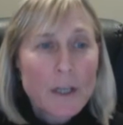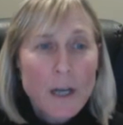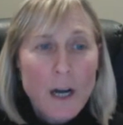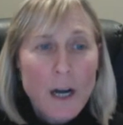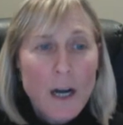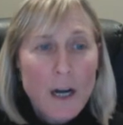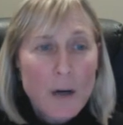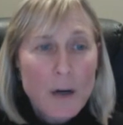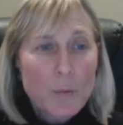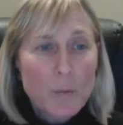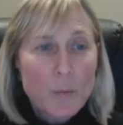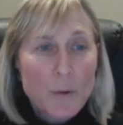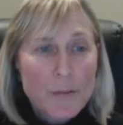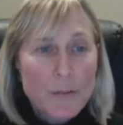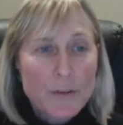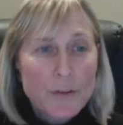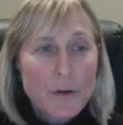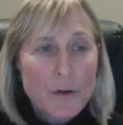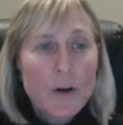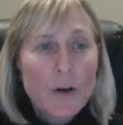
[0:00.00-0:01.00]

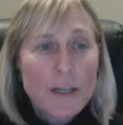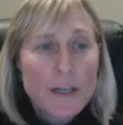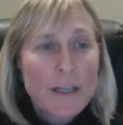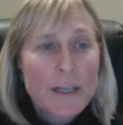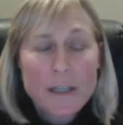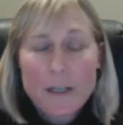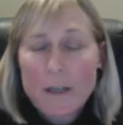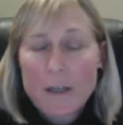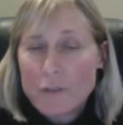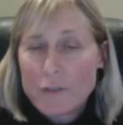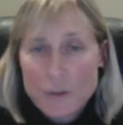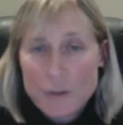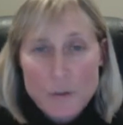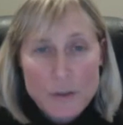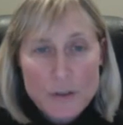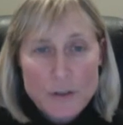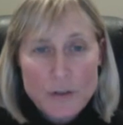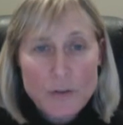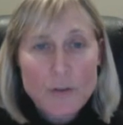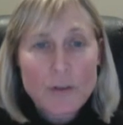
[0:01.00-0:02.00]
the targeting of
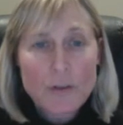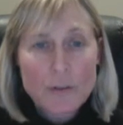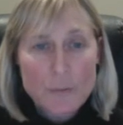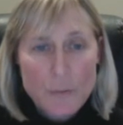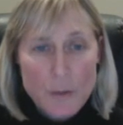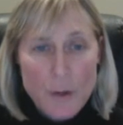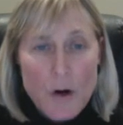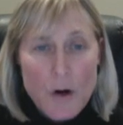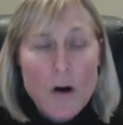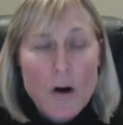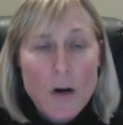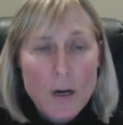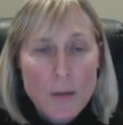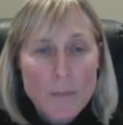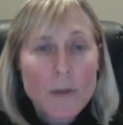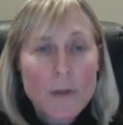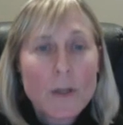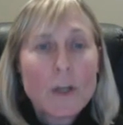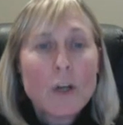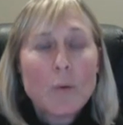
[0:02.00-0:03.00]
Jewish students for harm,